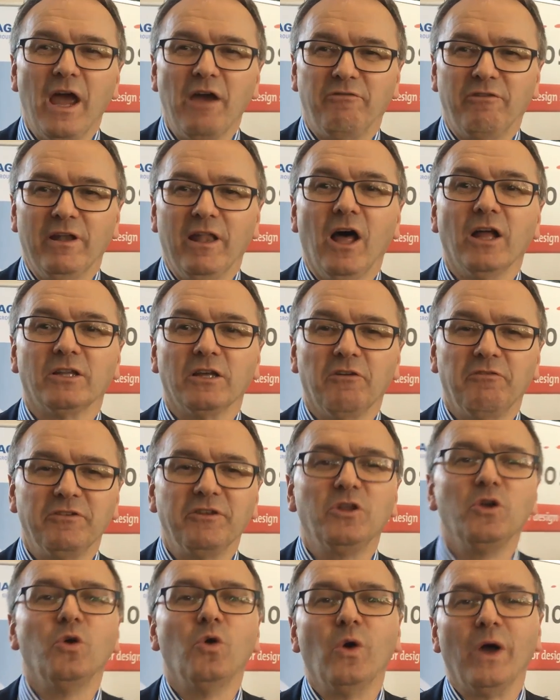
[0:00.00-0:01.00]
have a lot of
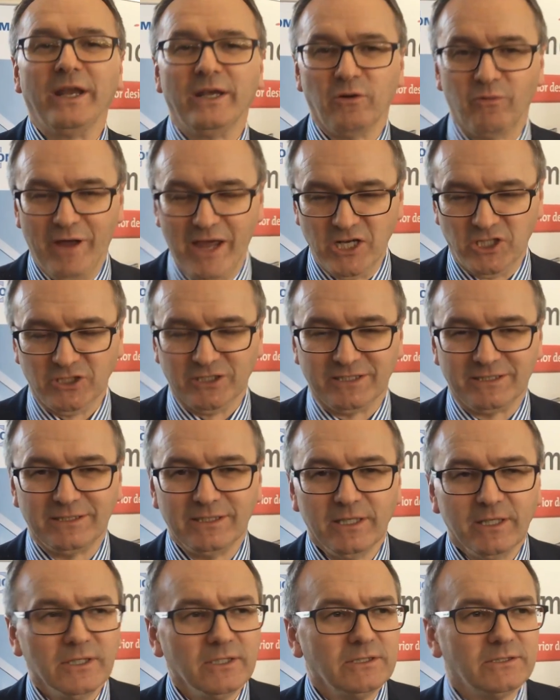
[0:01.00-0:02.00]
new innovations.
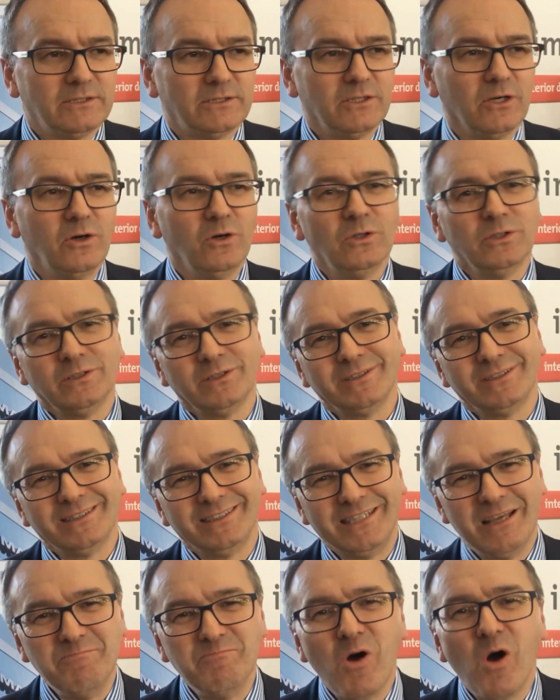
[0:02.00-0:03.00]
So
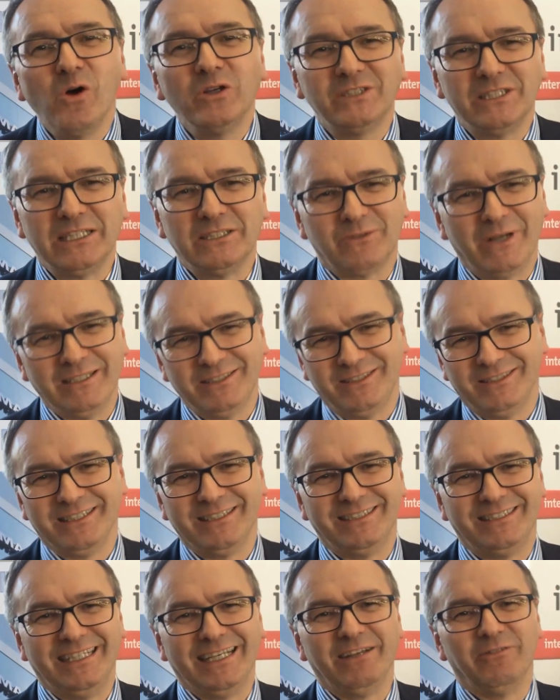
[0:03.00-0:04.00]
the most interesting
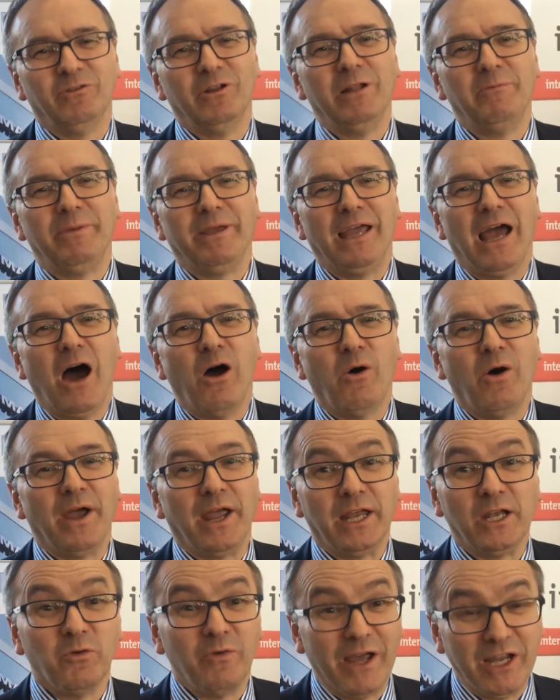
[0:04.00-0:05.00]
thing will be our
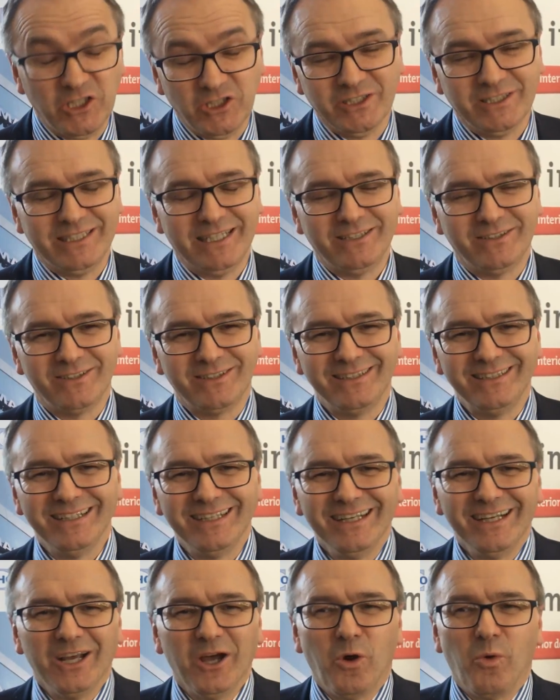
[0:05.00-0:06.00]
innovation center.
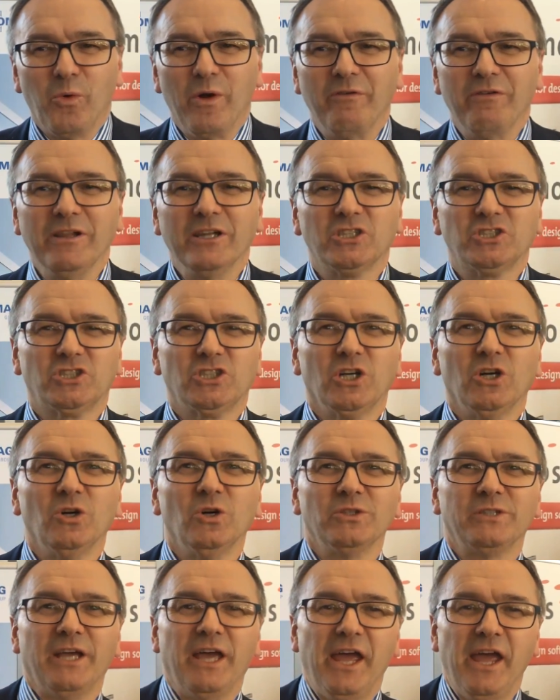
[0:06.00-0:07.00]
We will
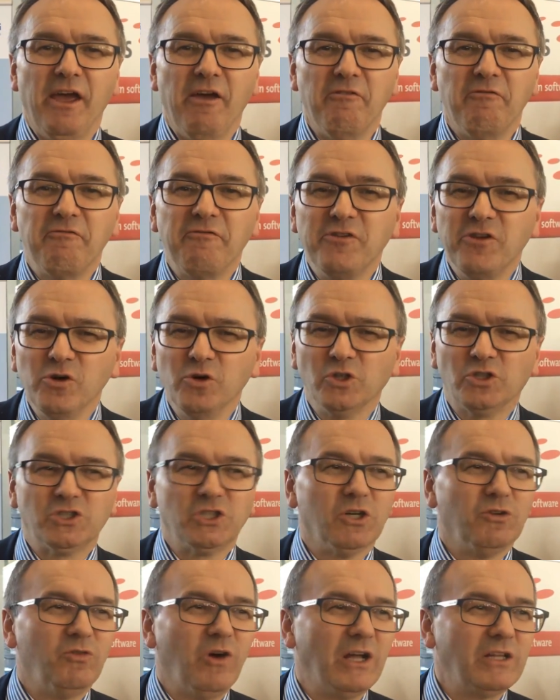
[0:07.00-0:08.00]
show the
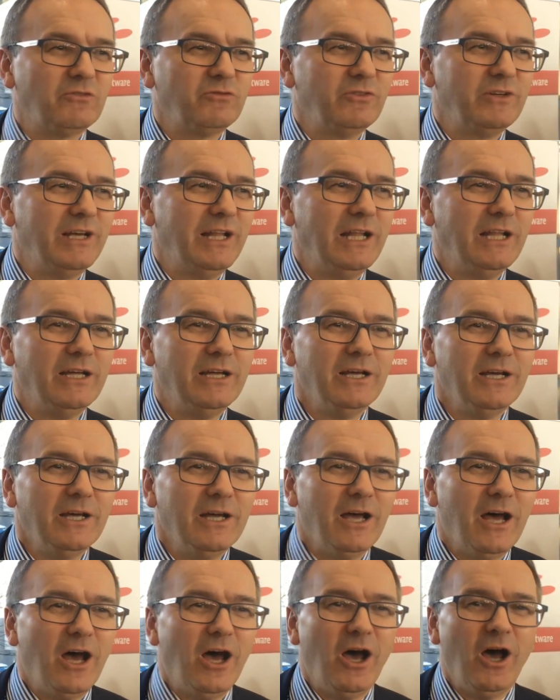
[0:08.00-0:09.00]
future, what will
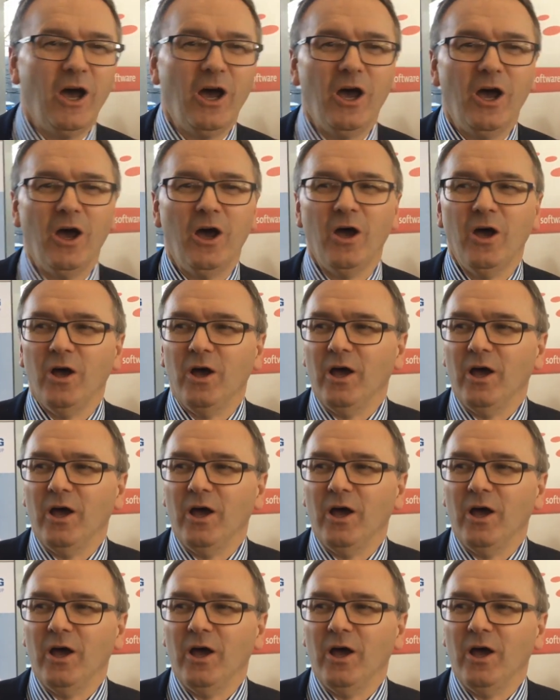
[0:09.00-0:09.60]
uh,